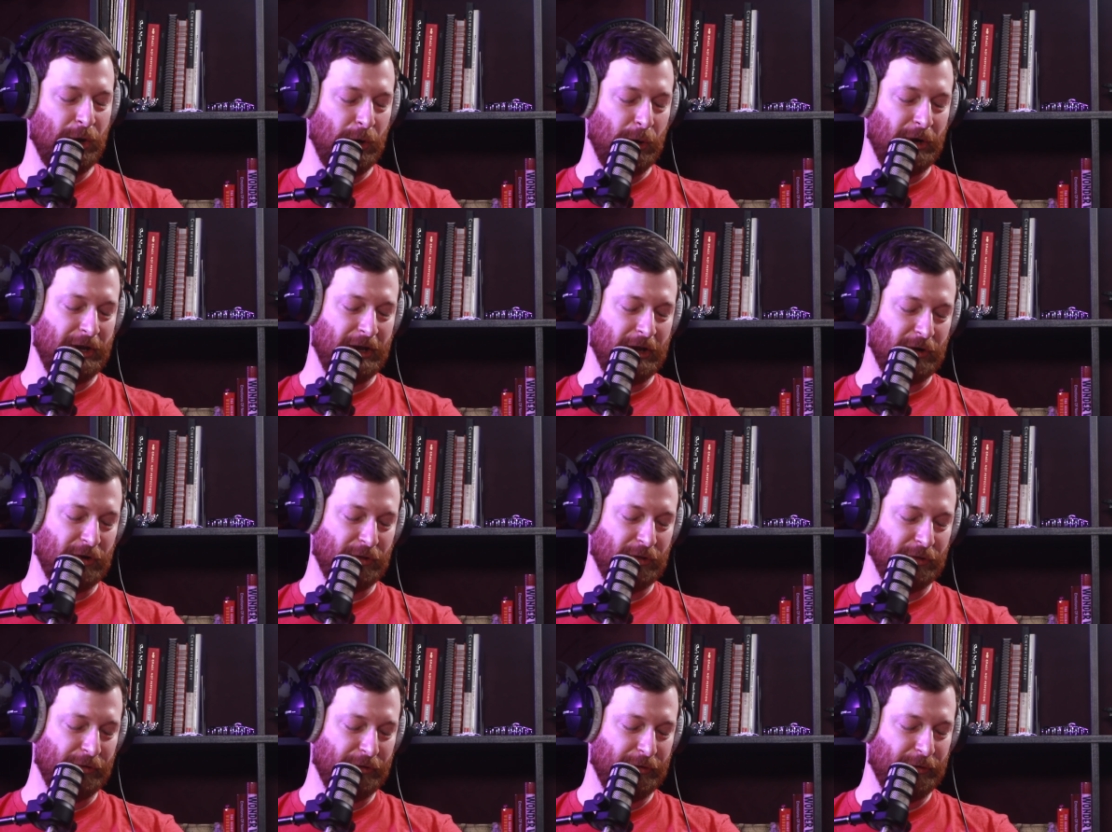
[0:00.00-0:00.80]
going on a
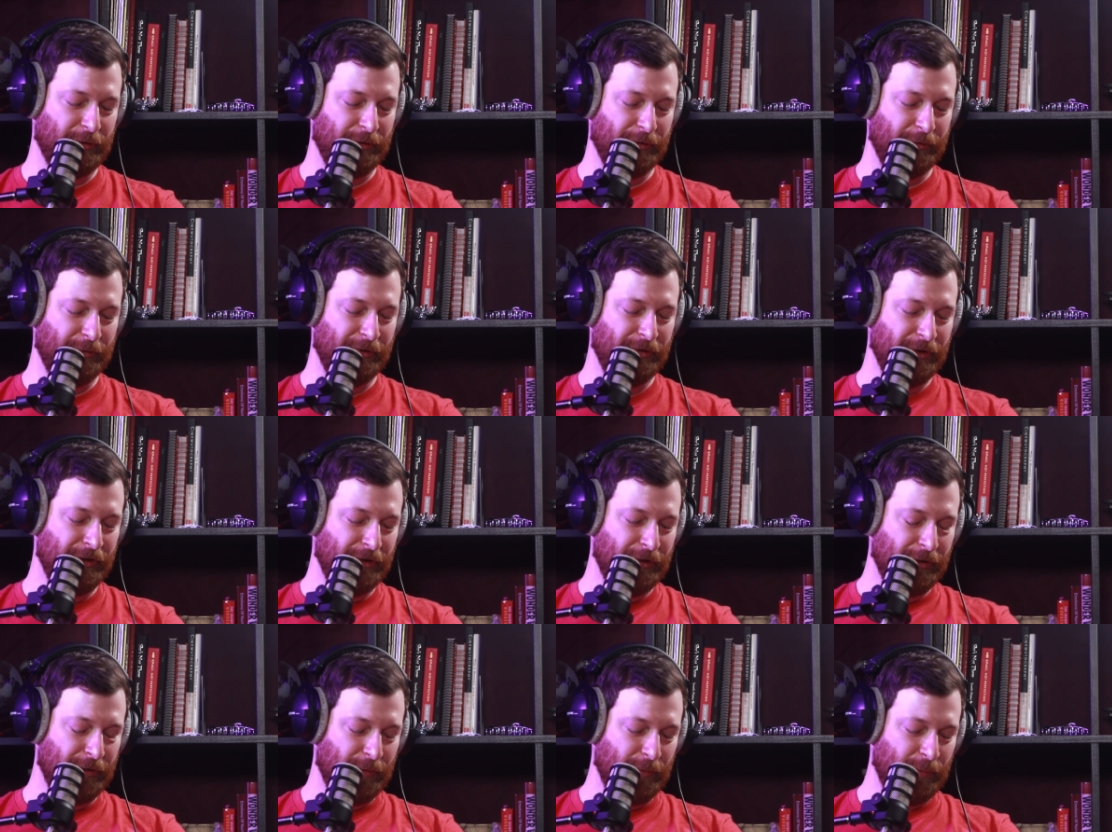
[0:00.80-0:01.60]
little
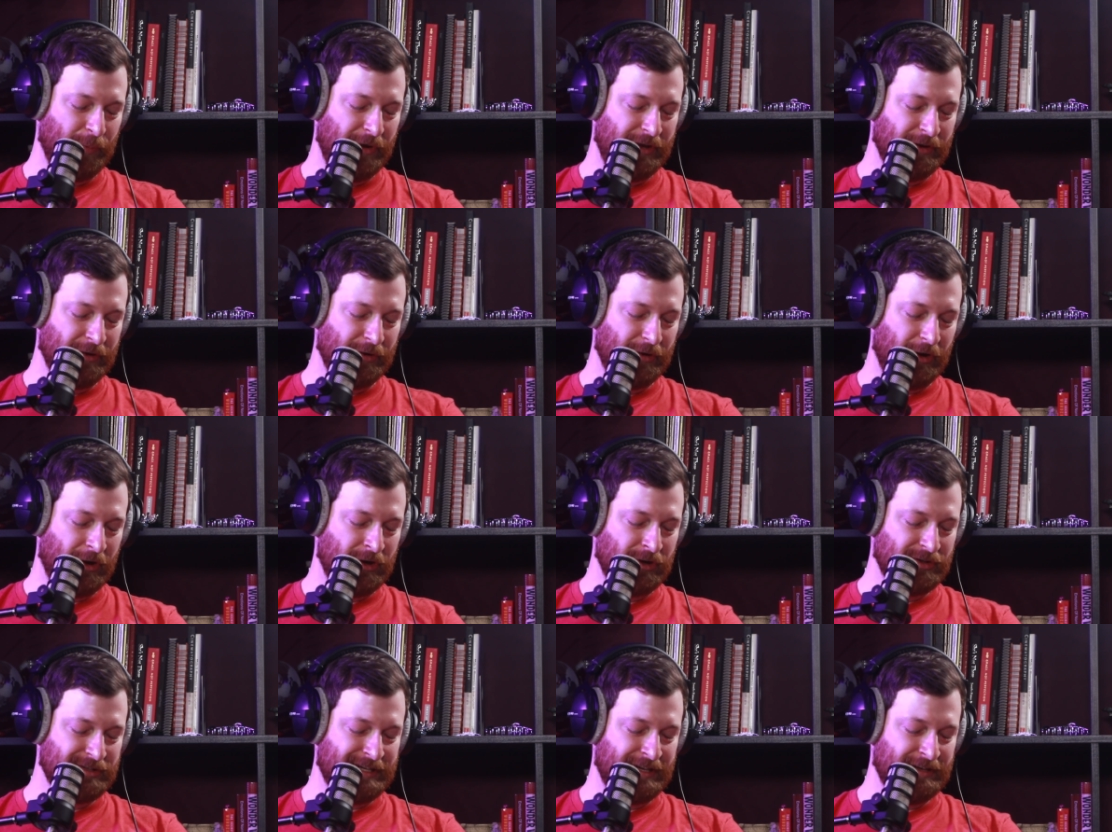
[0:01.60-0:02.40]
weird
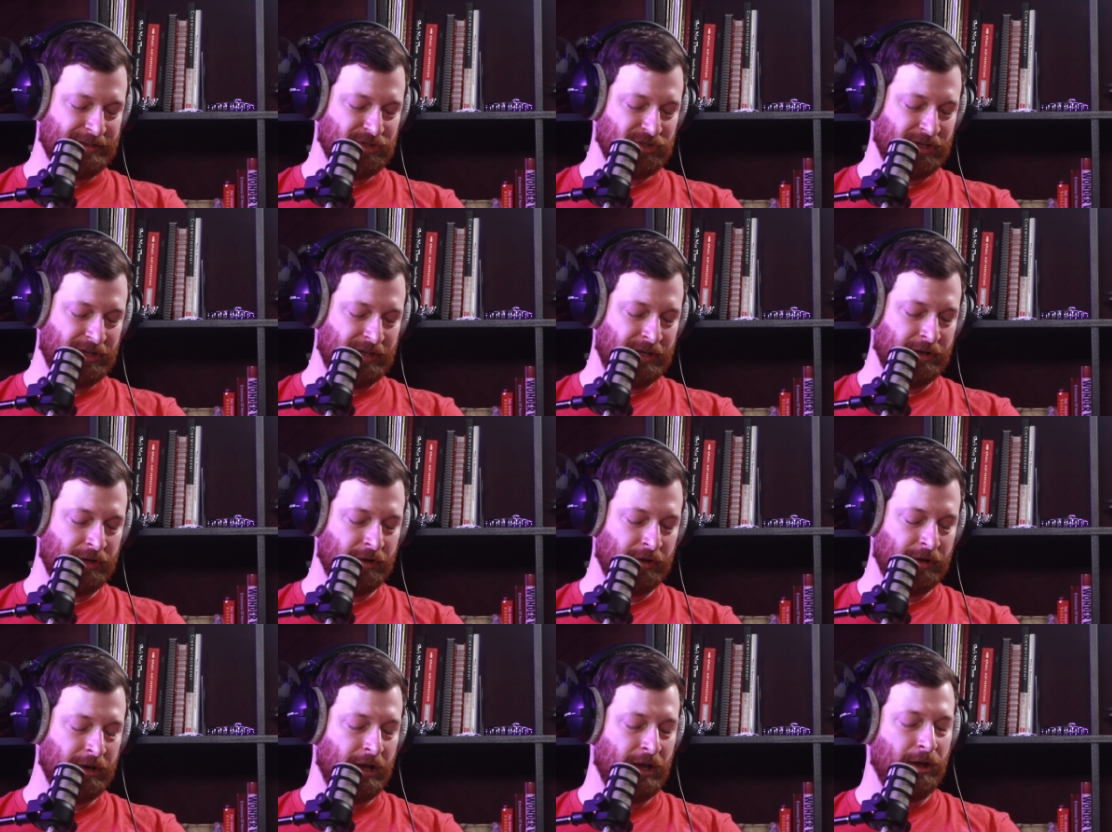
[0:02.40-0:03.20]
art tangent
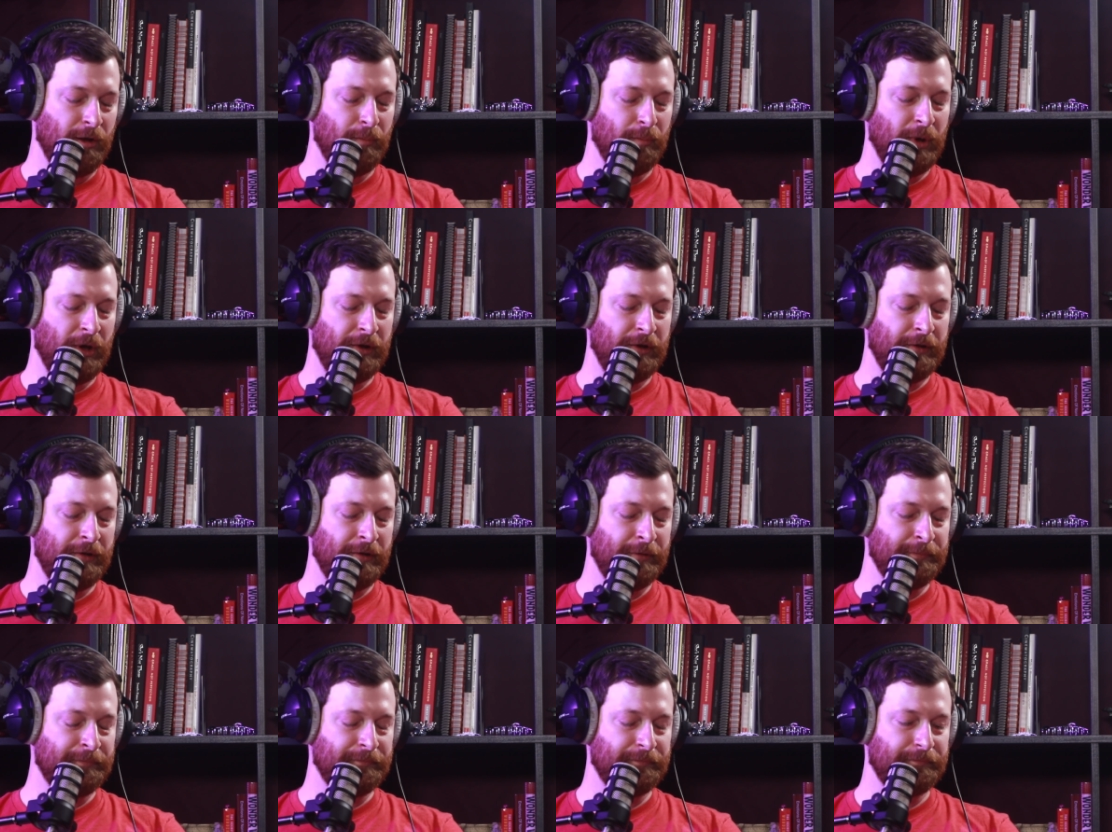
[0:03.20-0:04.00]
here. But
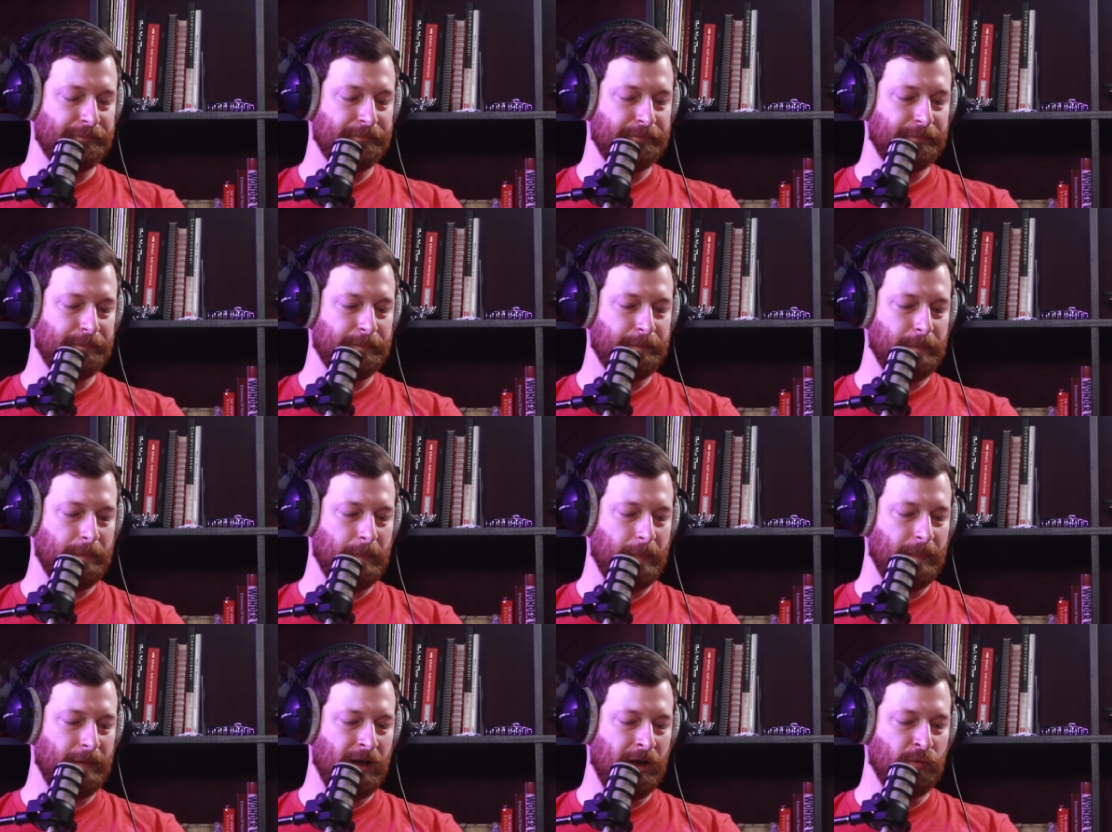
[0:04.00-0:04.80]
um,
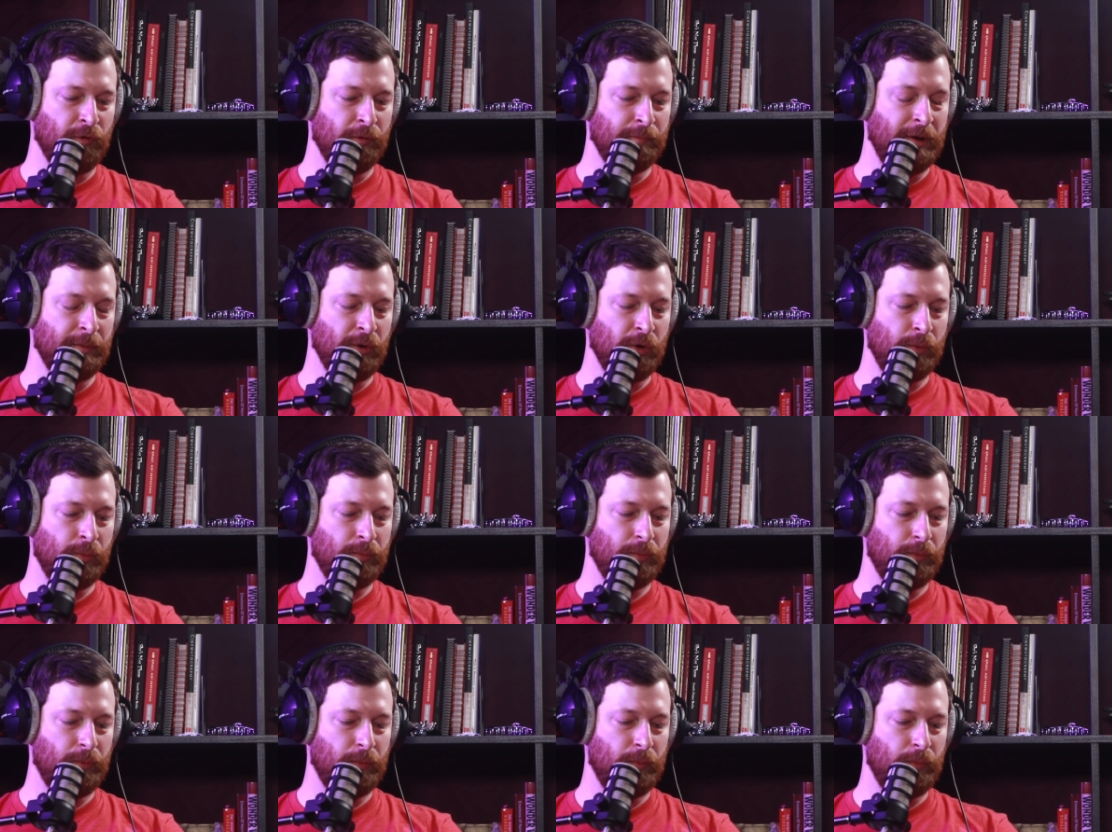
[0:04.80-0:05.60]
I remember
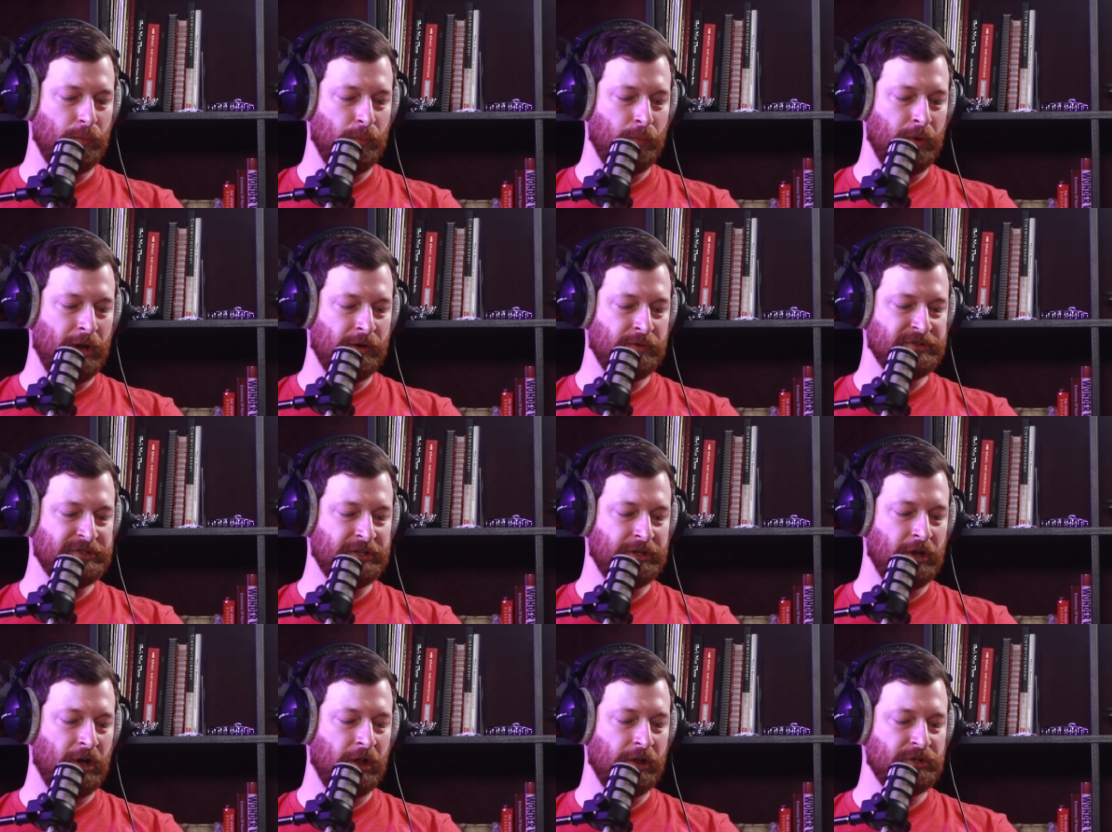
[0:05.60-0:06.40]
when I was in
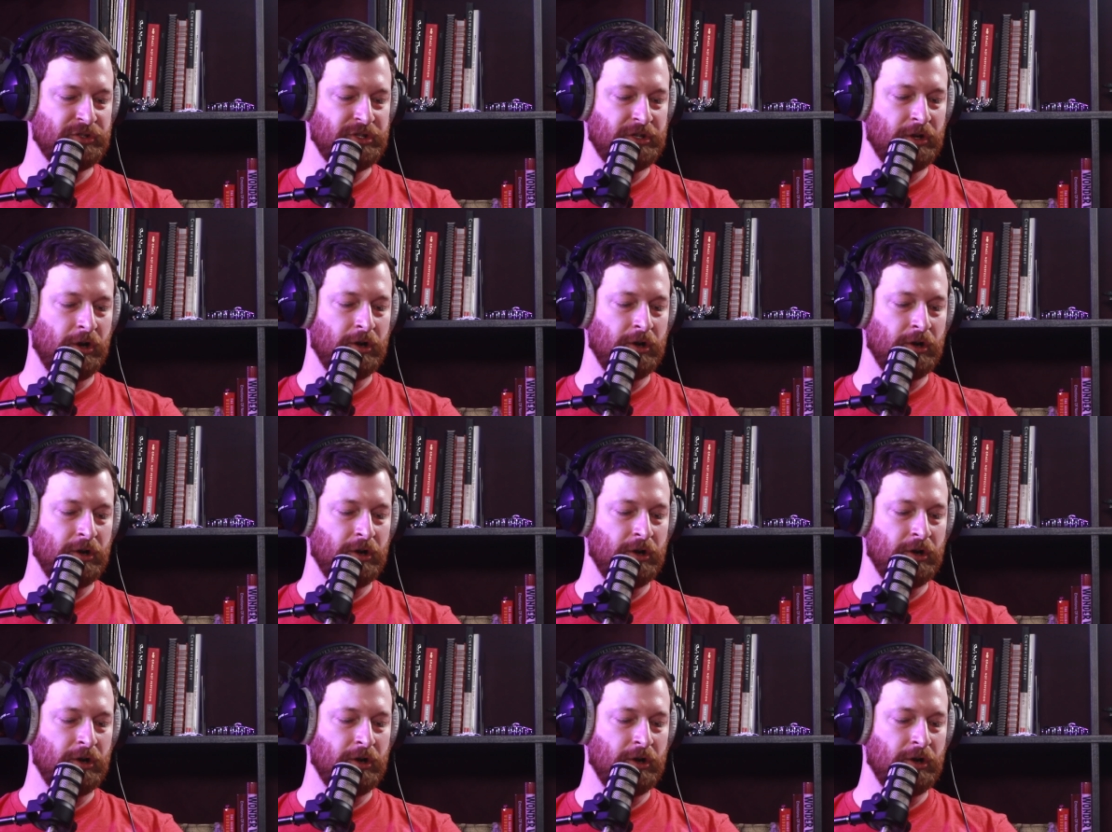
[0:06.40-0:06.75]
college in art